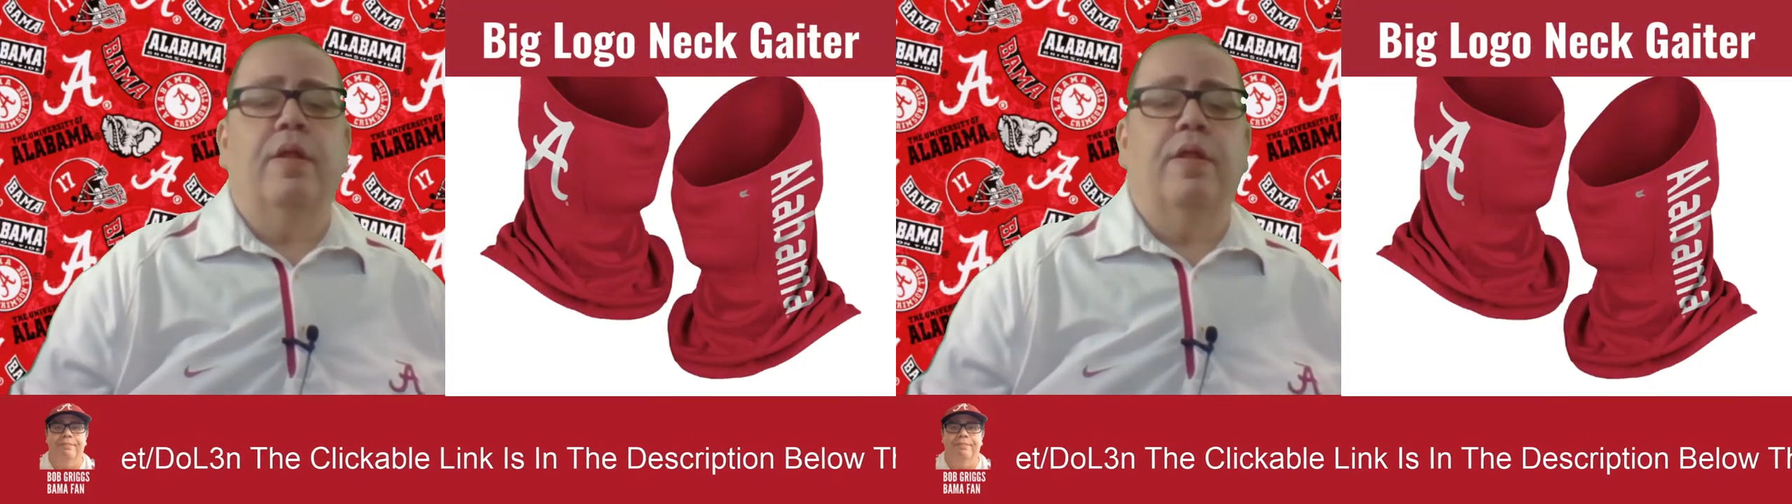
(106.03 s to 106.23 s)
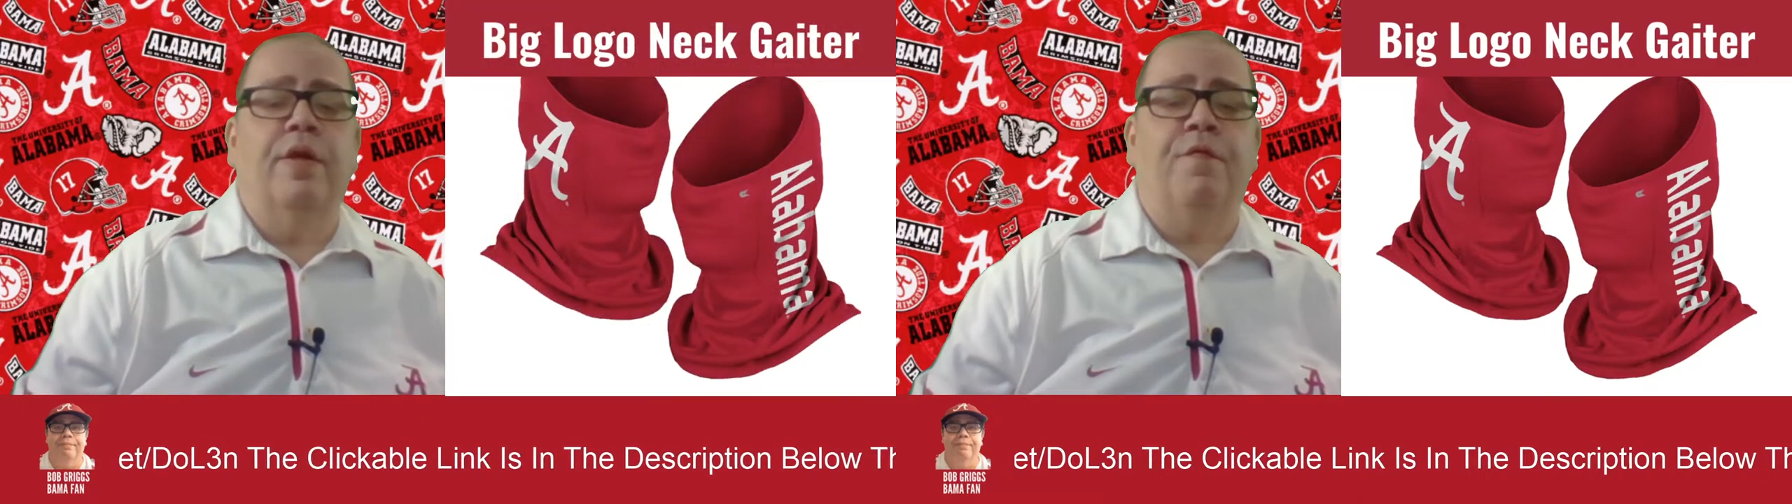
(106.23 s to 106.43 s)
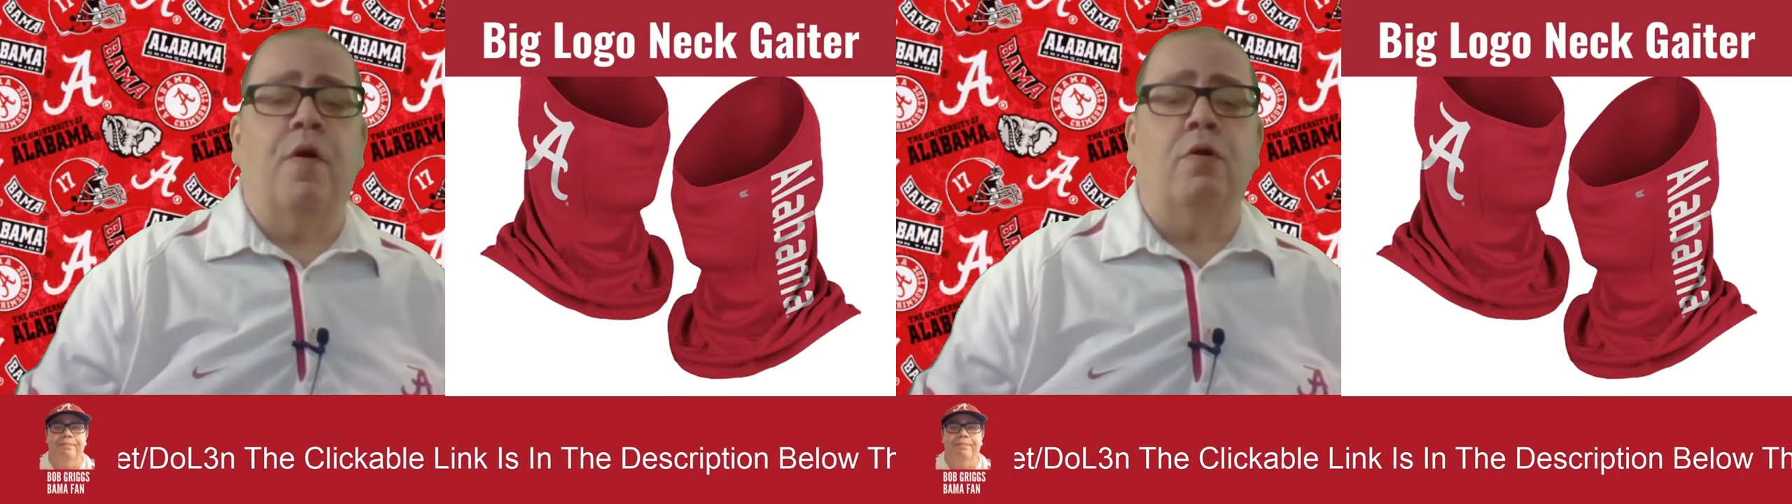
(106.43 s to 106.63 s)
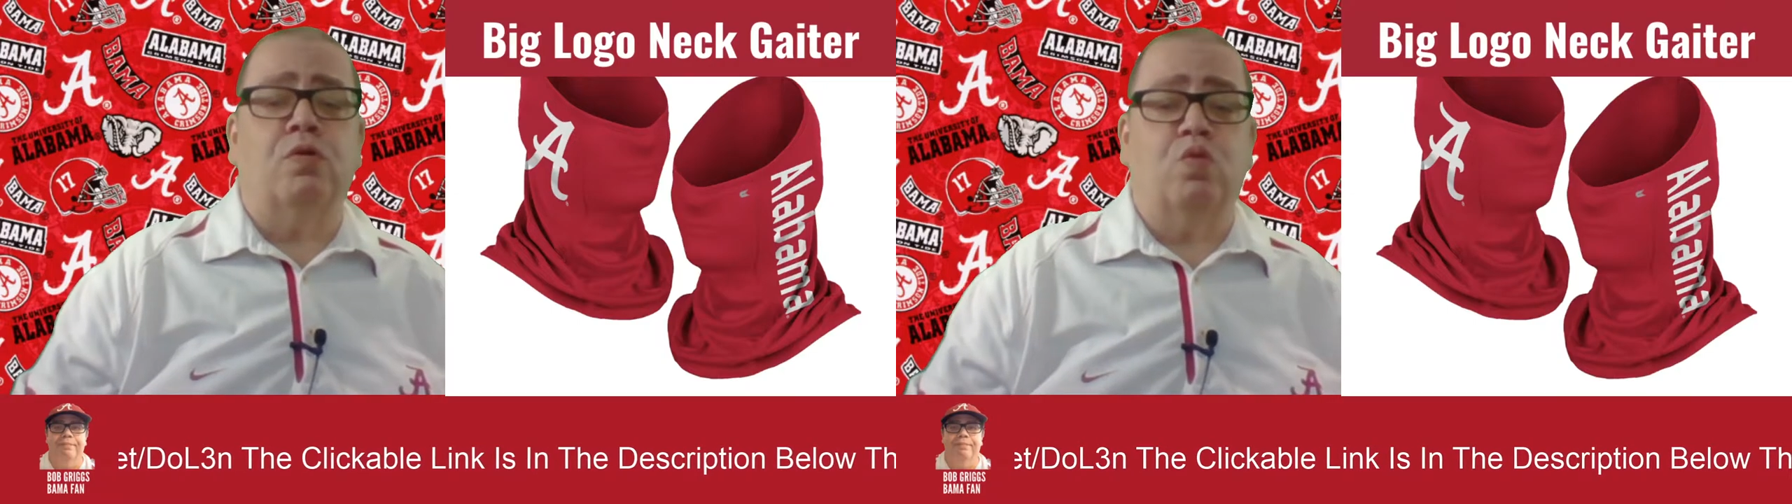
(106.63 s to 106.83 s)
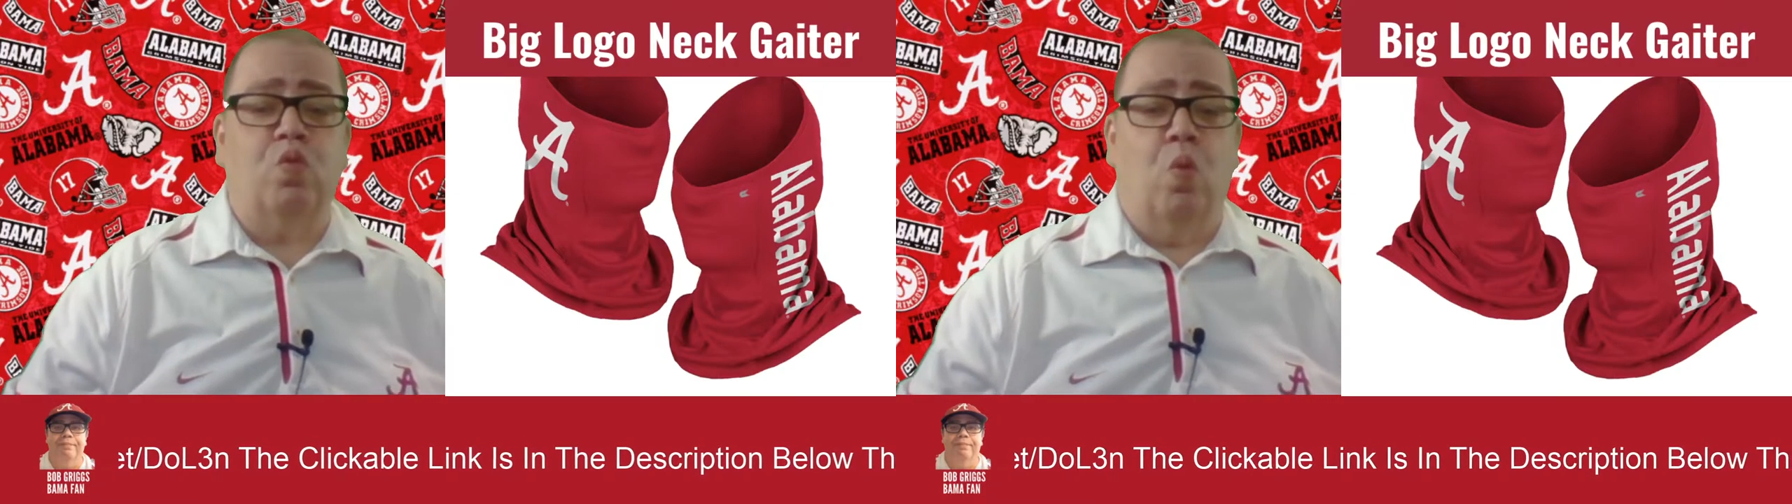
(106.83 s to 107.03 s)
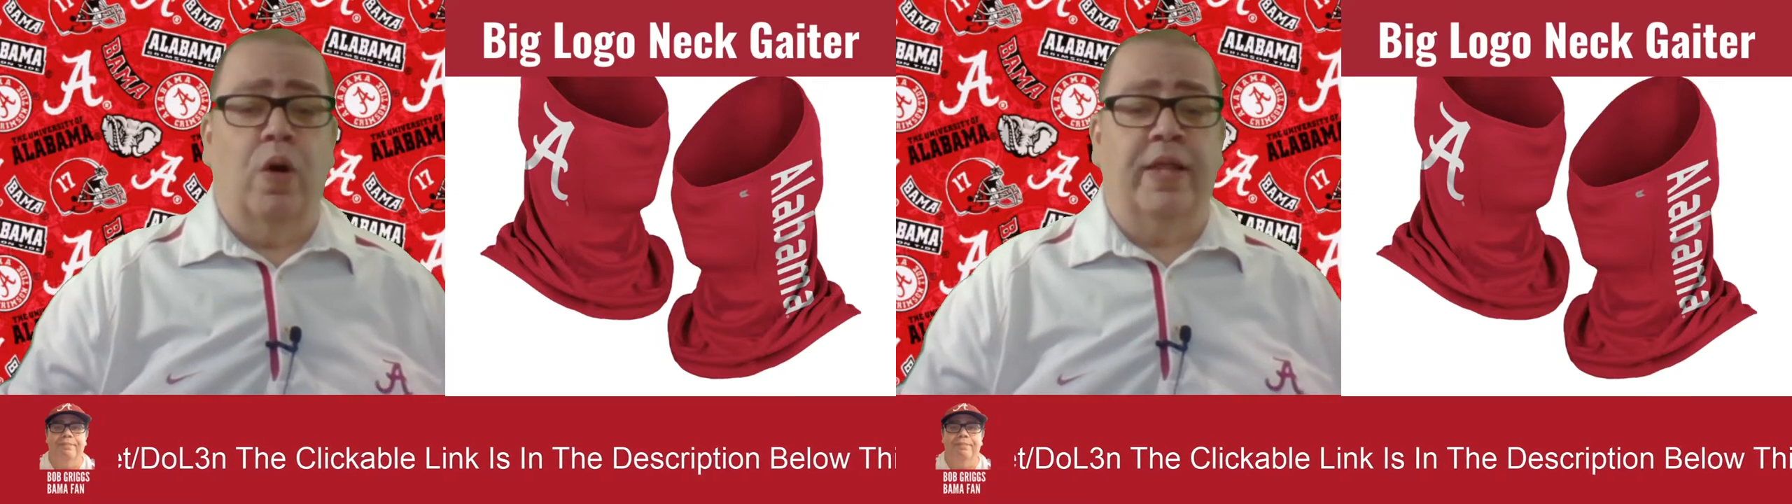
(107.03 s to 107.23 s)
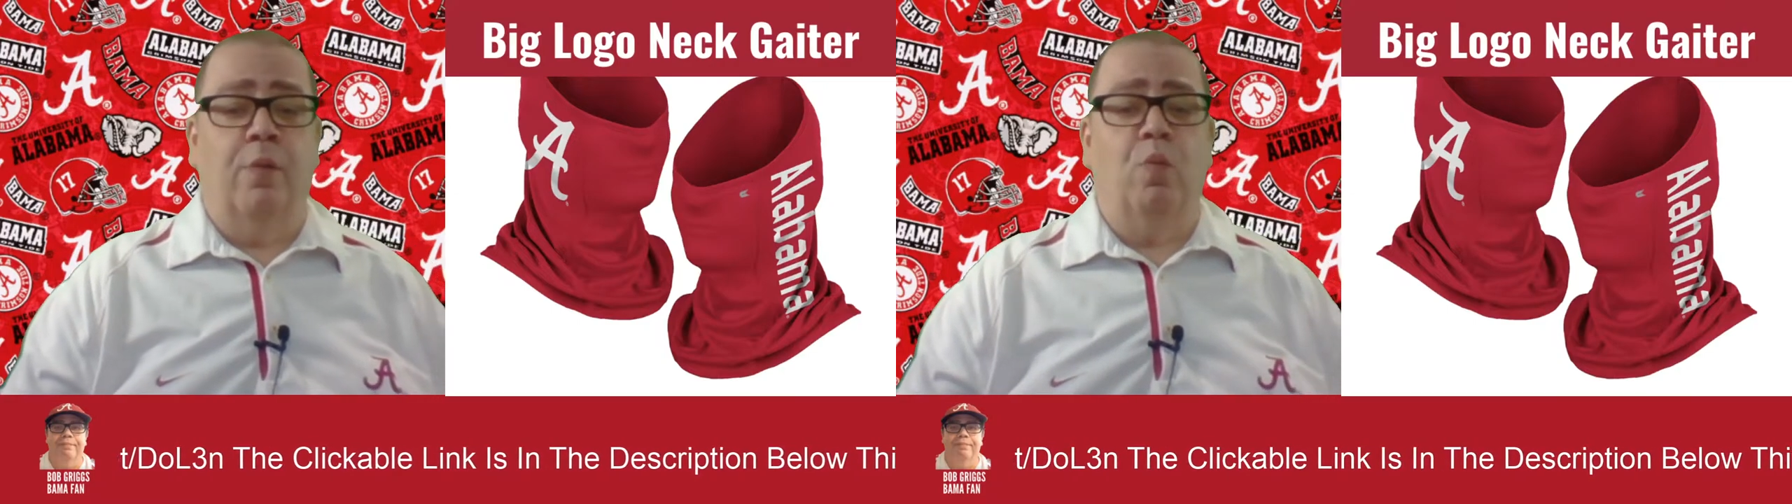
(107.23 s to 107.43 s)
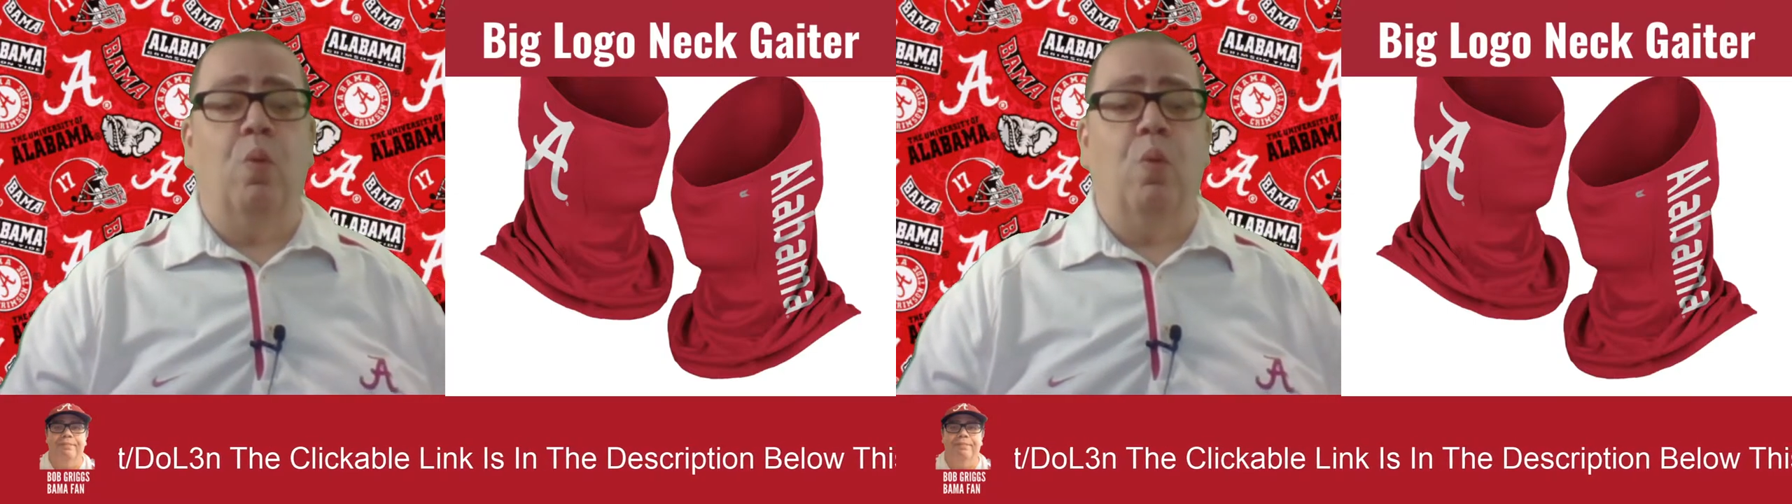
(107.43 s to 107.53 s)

The first one that